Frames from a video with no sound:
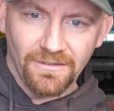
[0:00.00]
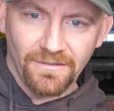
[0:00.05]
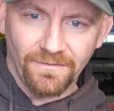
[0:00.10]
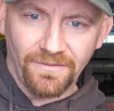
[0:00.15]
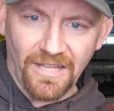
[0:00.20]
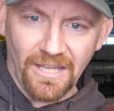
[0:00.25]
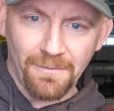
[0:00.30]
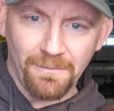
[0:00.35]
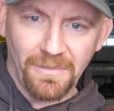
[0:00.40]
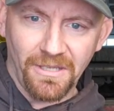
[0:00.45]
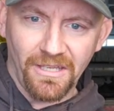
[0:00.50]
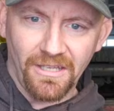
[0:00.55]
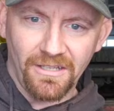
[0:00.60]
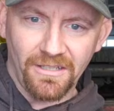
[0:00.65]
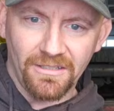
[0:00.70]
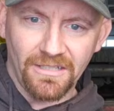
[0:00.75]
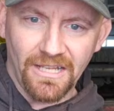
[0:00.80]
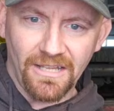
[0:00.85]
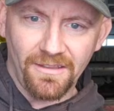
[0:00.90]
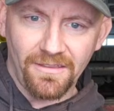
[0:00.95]
flatbed,
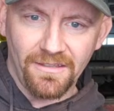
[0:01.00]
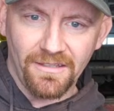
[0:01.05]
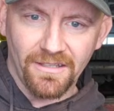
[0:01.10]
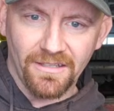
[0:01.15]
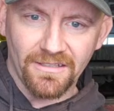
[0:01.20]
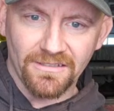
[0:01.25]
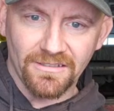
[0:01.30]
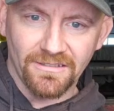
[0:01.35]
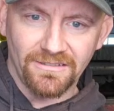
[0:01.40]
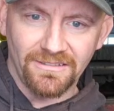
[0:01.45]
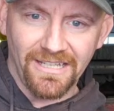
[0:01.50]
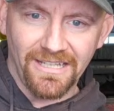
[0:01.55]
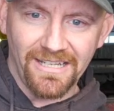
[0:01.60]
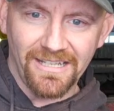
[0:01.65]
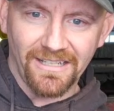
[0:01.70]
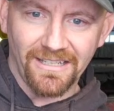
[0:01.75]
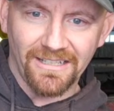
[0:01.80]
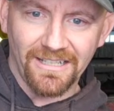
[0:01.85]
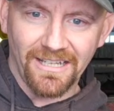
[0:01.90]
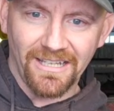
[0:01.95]
and that thing is a
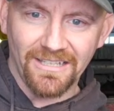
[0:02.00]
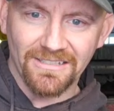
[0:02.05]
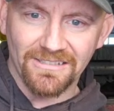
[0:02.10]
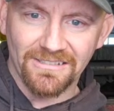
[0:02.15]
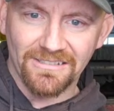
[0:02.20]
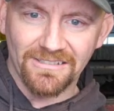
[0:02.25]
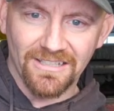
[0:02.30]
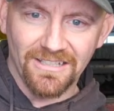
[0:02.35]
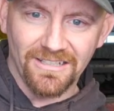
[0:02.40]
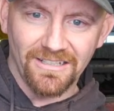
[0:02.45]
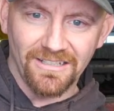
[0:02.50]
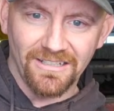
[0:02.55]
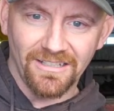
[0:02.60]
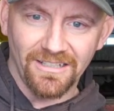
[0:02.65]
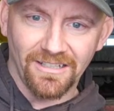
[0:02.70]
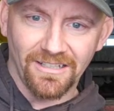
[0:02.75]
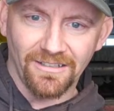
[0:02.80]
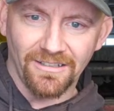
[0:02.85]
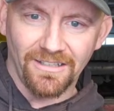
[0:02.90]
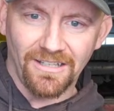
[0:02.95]
tank and has done
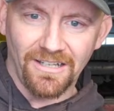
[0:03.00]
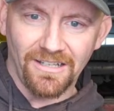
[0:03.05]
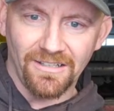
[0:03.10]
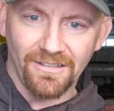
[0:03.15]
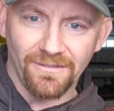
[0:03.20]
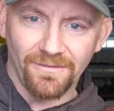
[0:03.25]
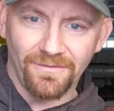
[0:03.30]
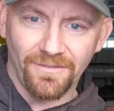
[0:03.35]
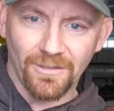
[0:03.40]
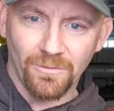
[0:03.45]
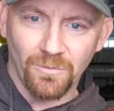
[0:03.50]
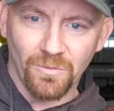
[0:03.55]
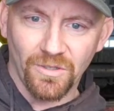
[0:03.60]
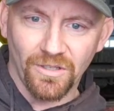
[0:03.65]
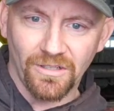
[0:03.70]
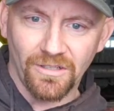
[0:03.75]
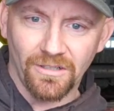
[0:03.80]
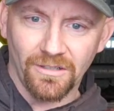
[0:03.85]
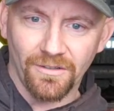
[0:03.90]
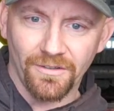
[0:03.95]
a lot of farm
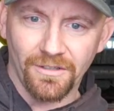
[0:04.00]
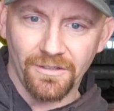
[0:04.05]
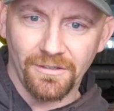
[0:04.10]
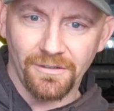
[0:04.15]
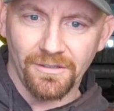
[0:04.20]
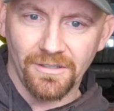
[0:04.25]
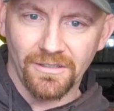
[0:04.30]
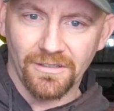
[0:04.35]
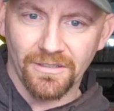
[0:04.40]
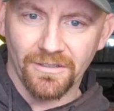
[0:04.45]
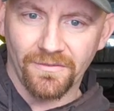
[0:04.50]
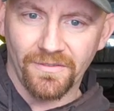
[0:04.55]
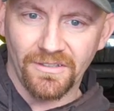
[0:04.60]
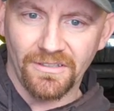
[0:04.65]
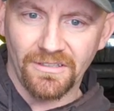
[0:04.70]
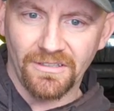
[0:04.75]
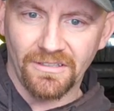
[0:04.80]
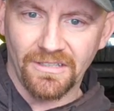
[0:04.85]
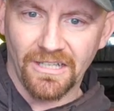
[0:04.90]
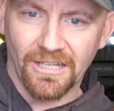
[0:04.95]
work, although under
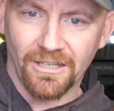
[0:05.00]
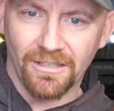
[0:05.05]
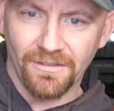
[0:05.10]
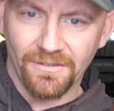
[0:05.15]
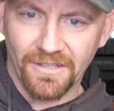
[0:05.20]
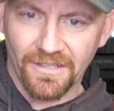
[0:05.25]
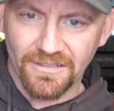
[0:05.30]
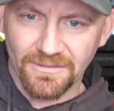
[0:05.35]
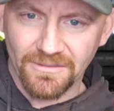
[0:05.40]
50,000